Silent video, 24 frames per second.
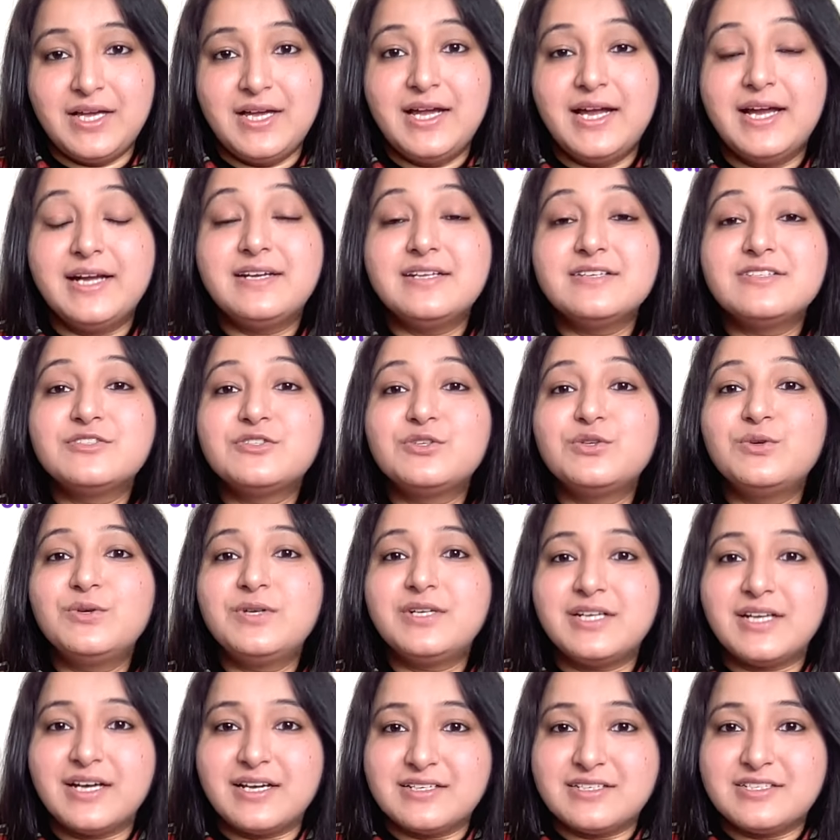It is through
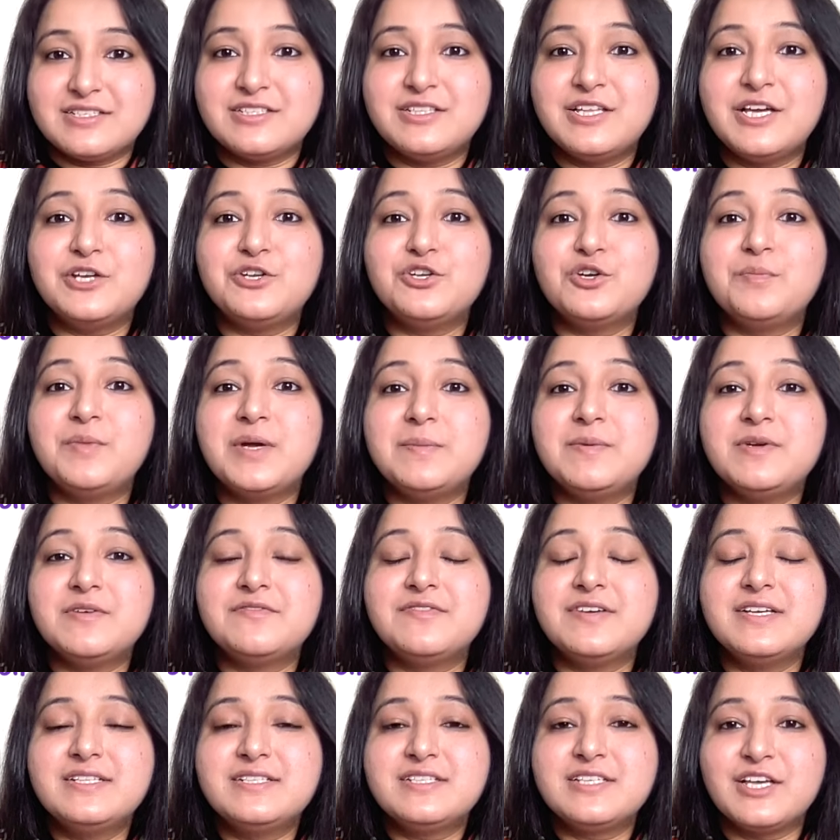touch that your baby
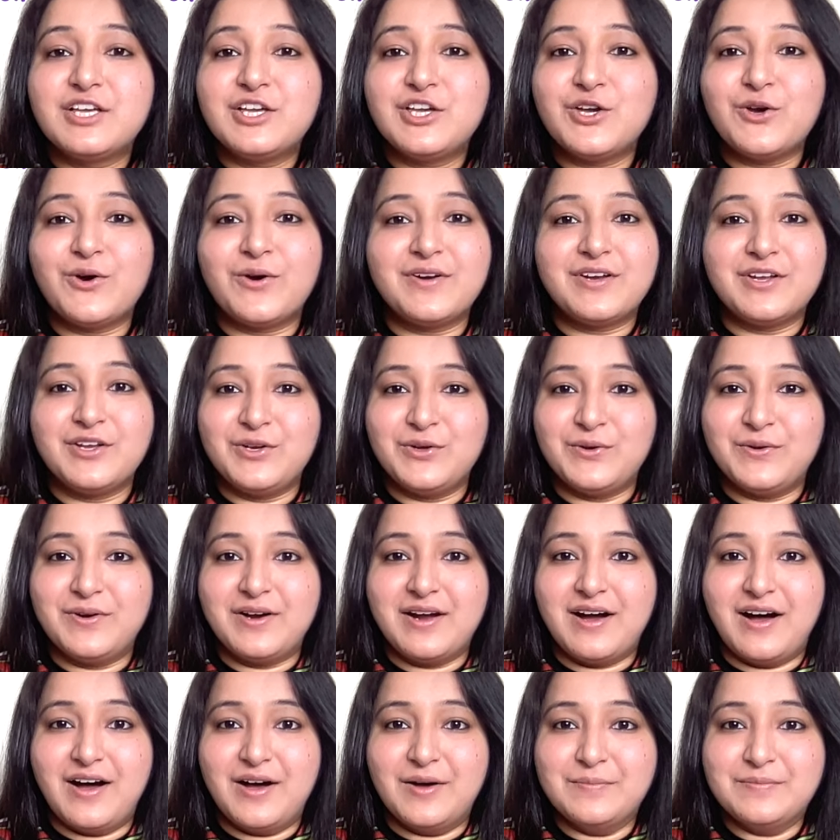feels secure in your
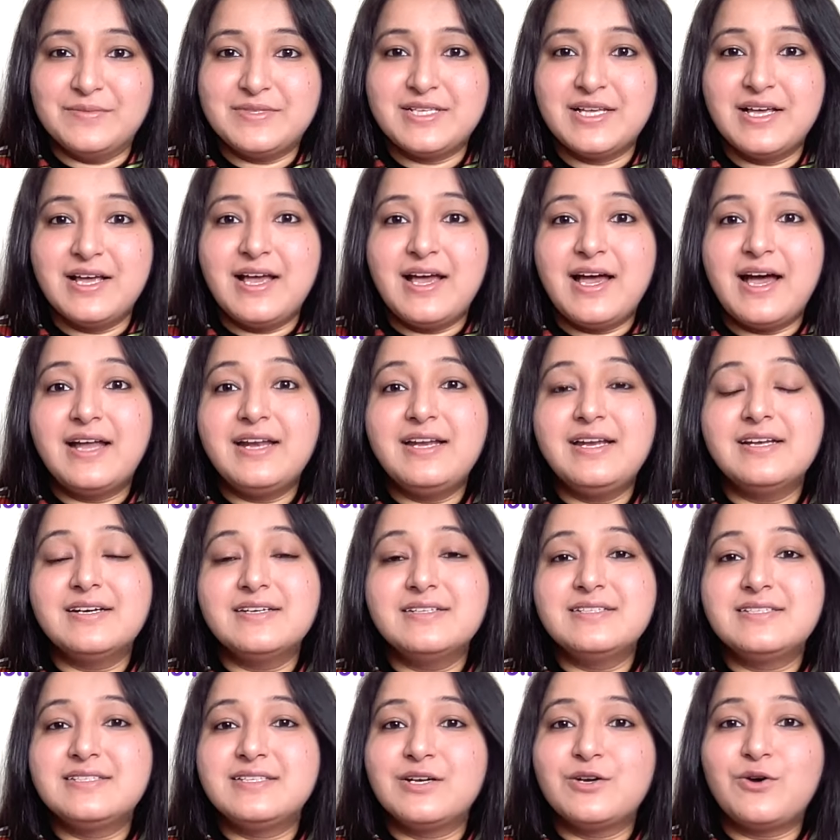arms and
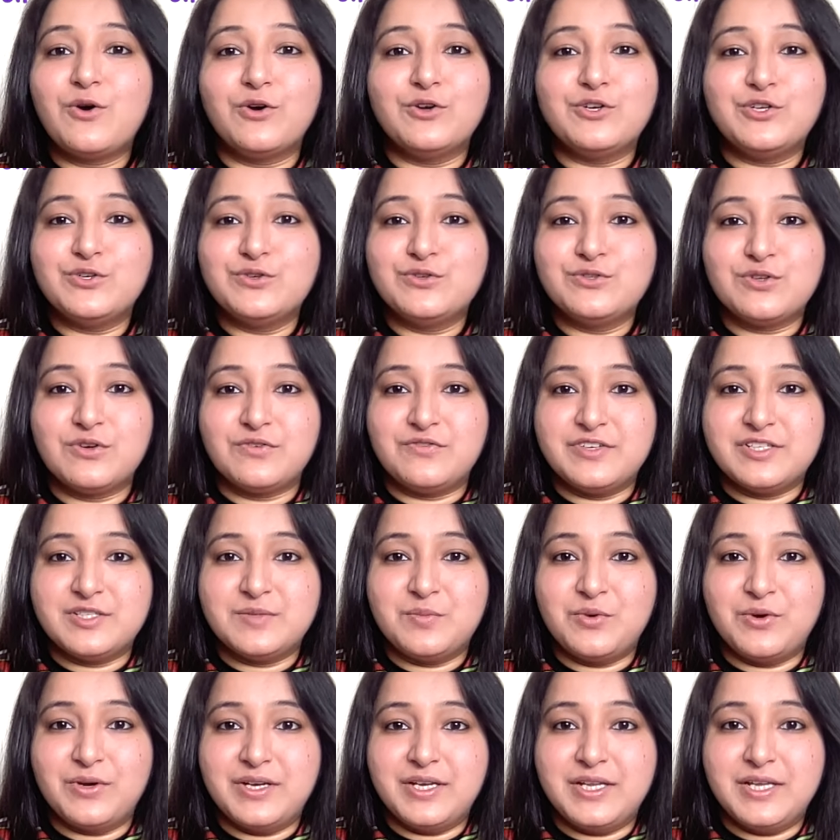learns the contours of his
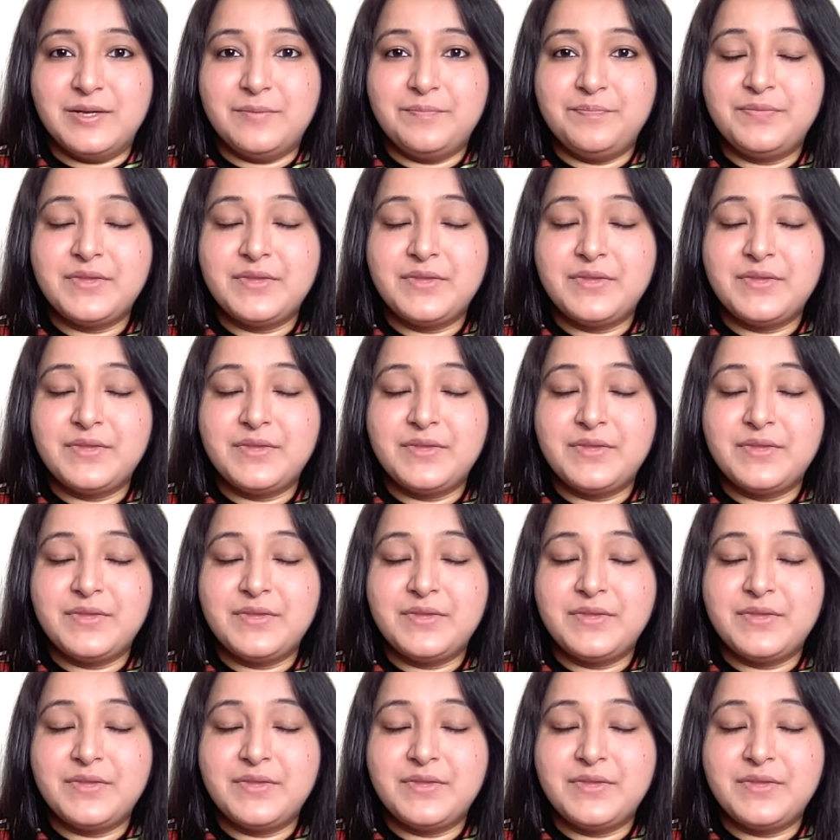body.